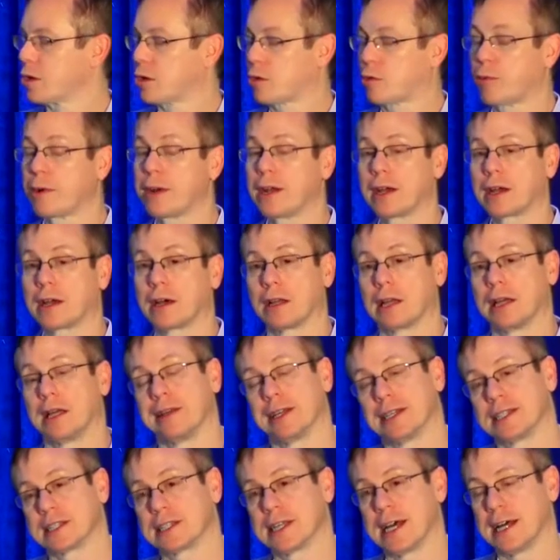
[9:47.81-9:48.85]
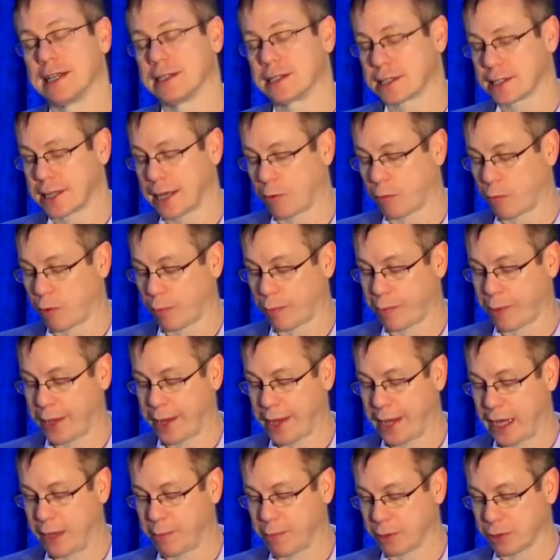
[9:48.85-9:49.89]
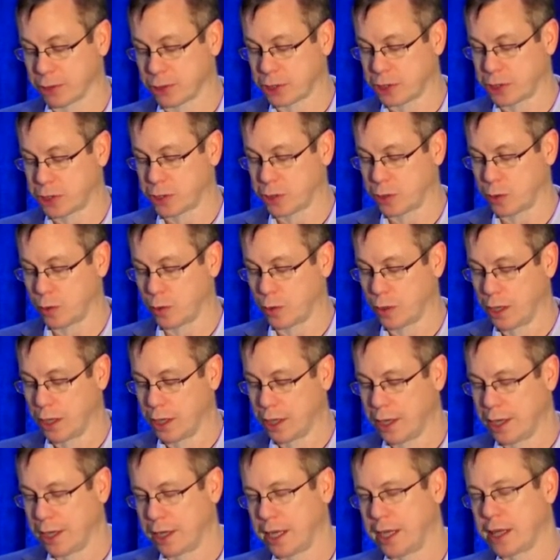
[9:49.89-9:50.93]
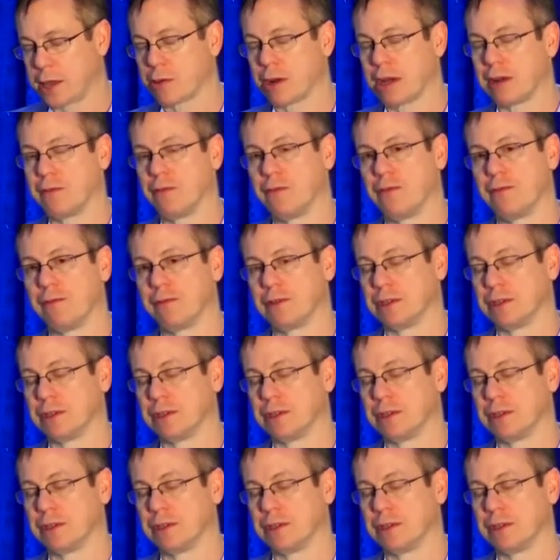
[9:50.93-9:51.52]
critical in the sense that we'll be able to either